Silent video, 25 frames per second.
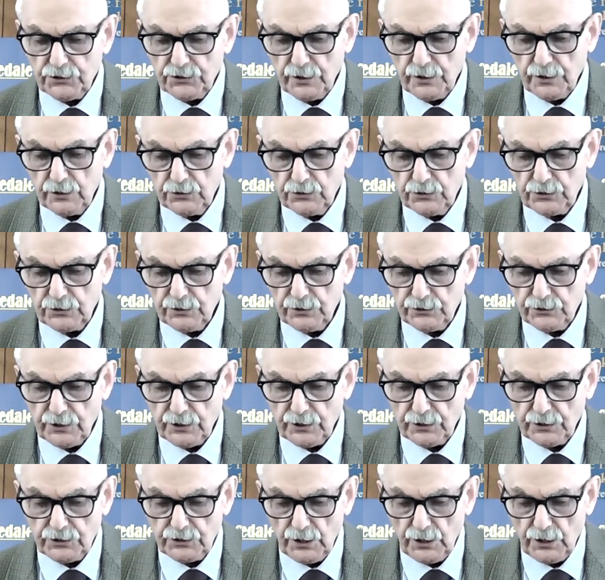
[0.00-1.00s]
things
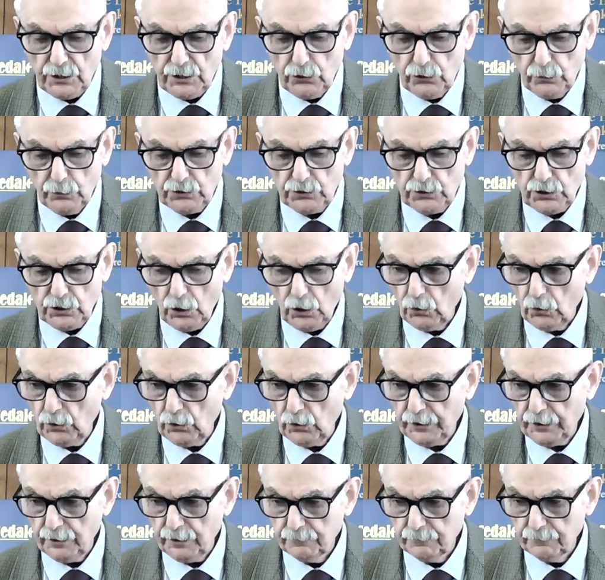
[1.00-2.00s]
says he who is
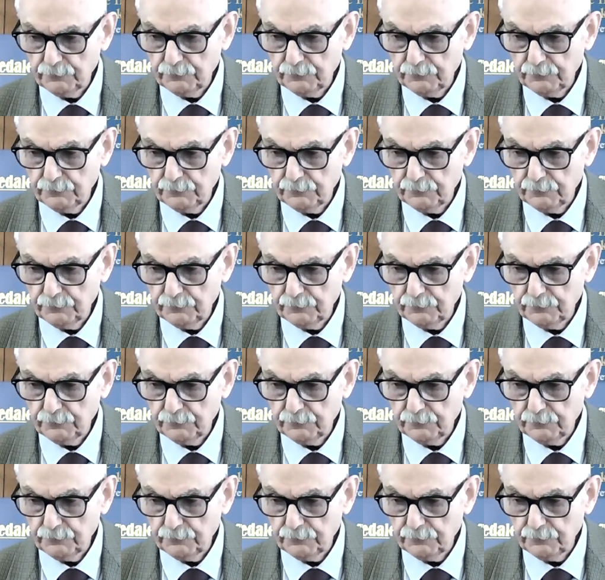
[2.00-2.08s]
holy,